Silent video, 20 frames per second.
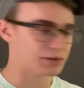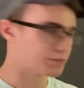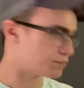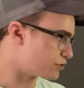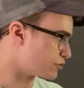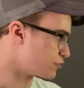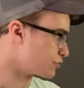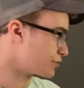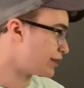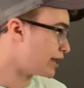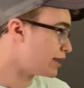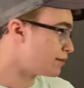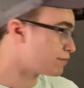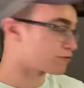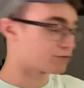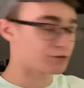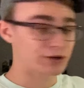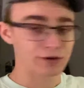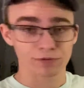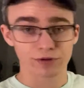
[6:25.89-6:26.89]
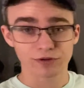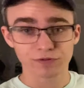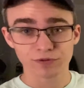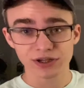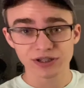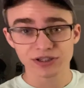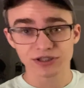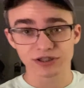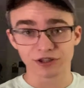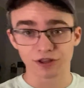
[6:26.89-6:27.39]
but their game three win
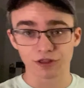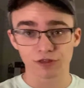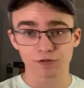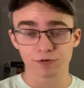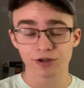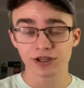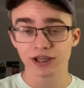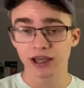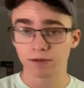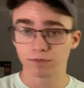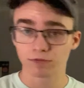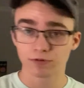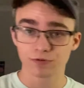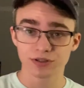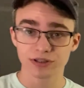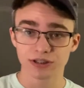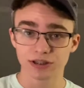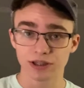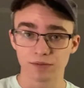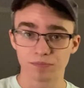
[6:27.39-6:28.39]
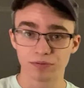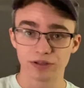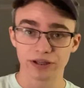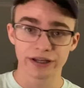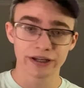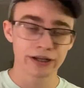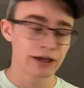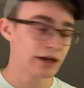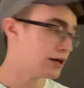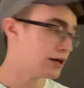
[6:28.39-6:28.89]
rates and the three game threes that they played,